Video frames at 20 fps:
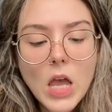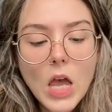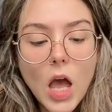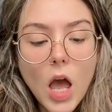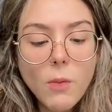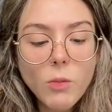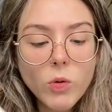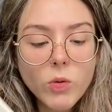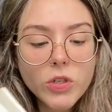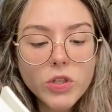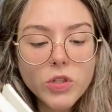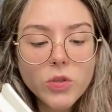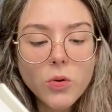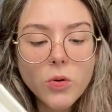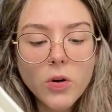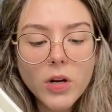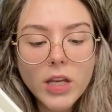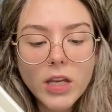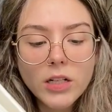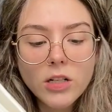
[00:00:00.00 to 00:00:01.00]
Emma was
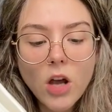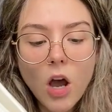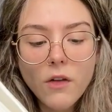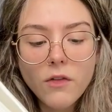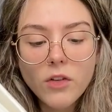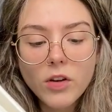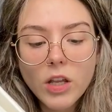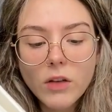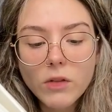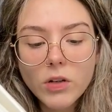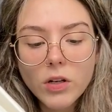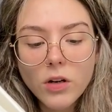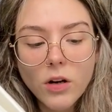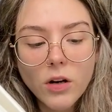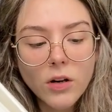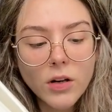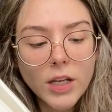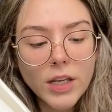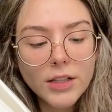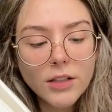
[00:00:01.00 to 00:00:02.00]
sure he had not forgiven
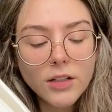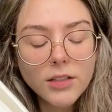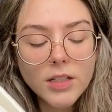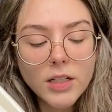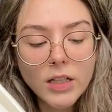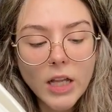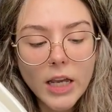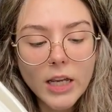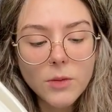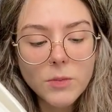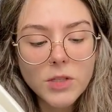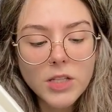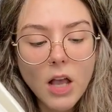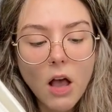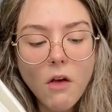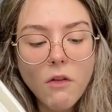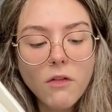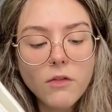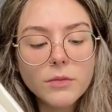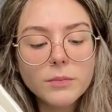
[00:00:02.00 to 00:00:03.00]
her. He looked unlike
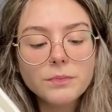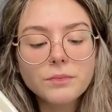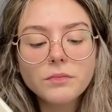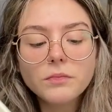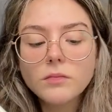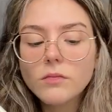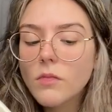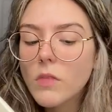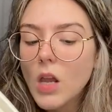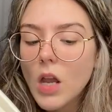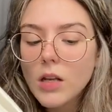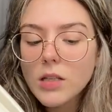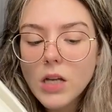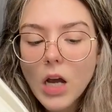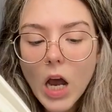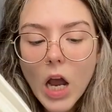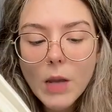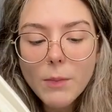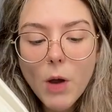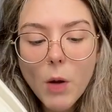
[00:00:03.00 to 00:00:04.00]
himself.
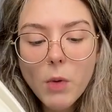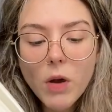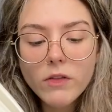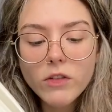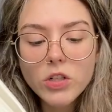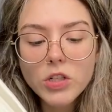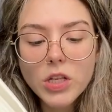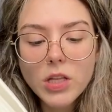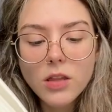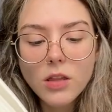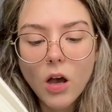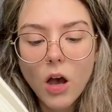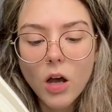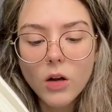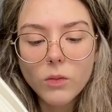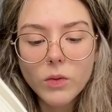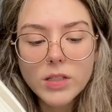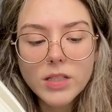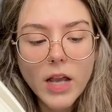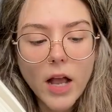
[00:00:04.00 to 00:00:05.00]
Time, however, she
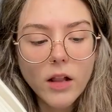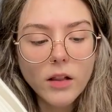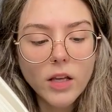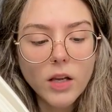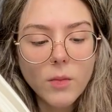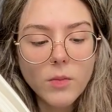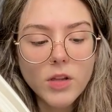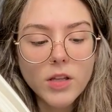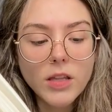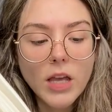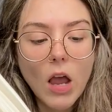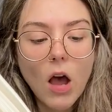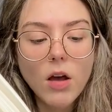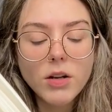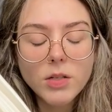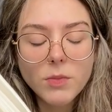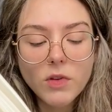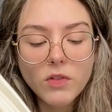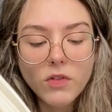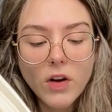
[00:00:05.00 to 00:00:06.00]
thought, would tell him that they ought
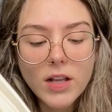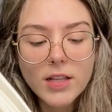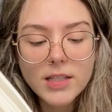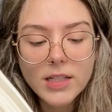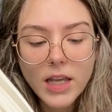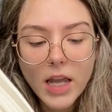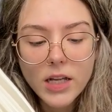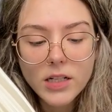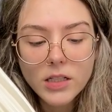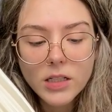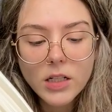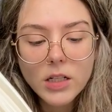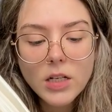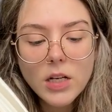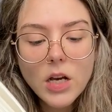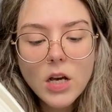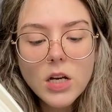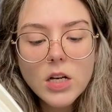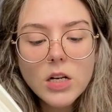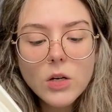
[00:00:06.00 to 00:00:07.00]
to be friends again.
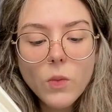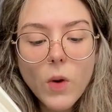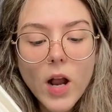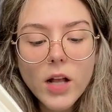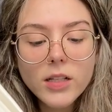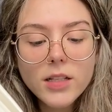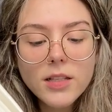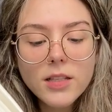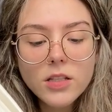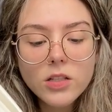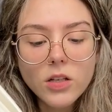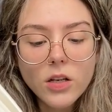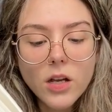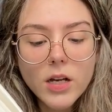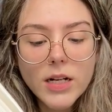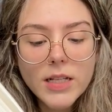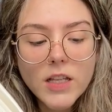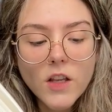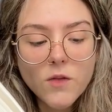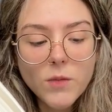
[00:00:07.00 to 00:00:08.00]
While he stood,
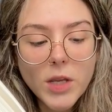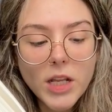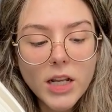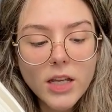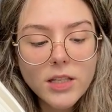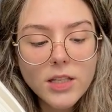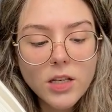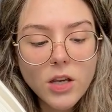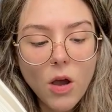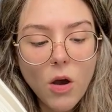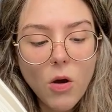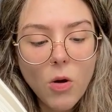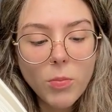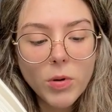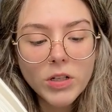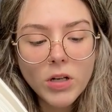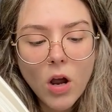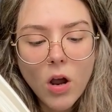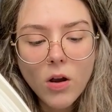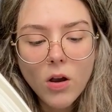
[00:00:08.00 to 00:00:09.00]
as if meaning to go,
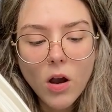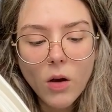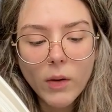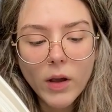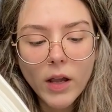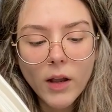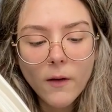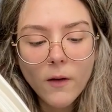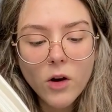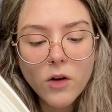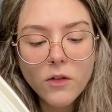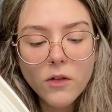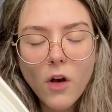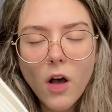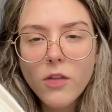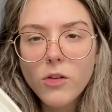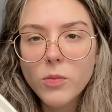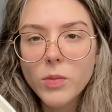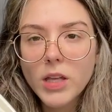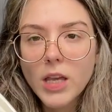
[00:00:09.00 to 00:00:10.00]
but not going, her
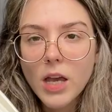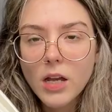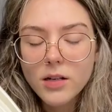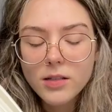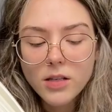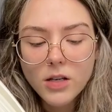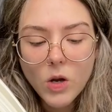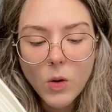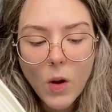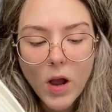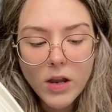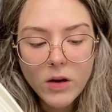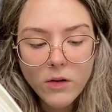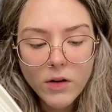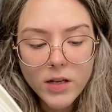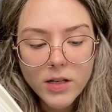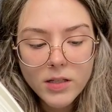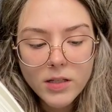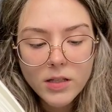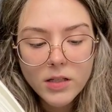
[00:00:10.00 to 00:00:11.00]
father began his
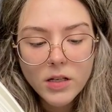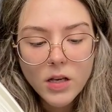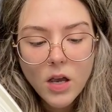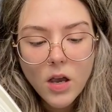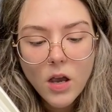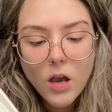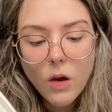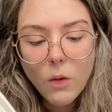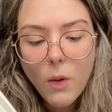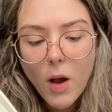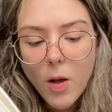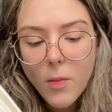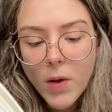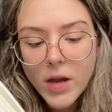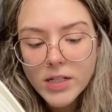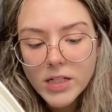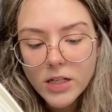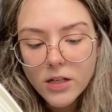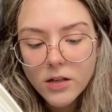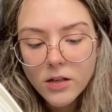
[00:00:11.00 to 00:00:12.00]
inquiries. "Well, my
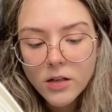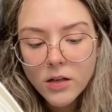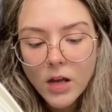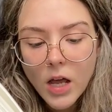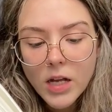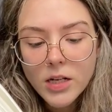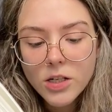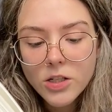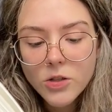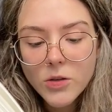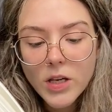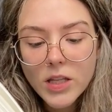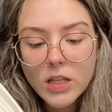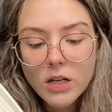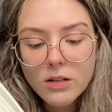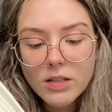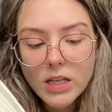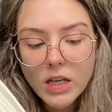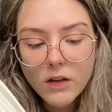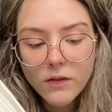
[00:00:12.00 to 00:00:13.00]
dear, and did you get
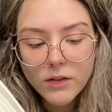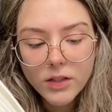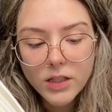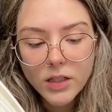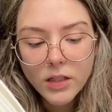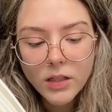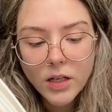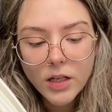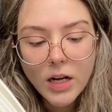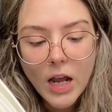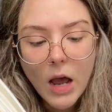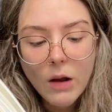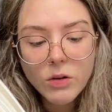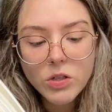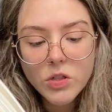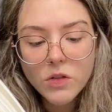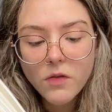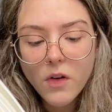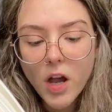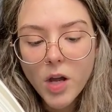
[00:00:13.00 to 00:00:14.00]
there safely? And how did
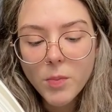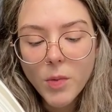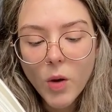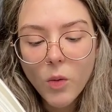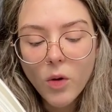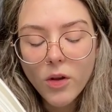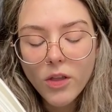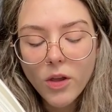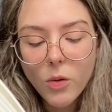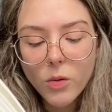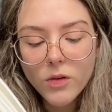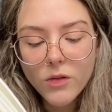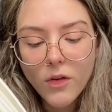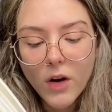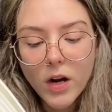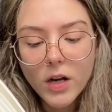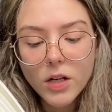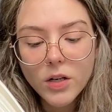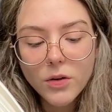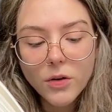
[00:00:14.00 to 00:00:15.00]
you find my worthy old
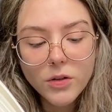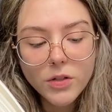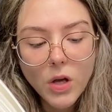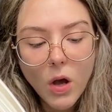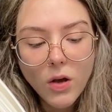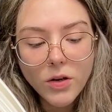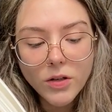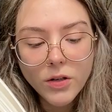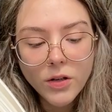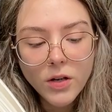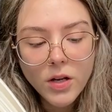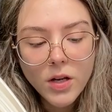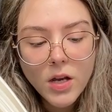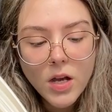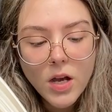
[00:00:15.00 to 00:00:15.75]
friend and her daughter?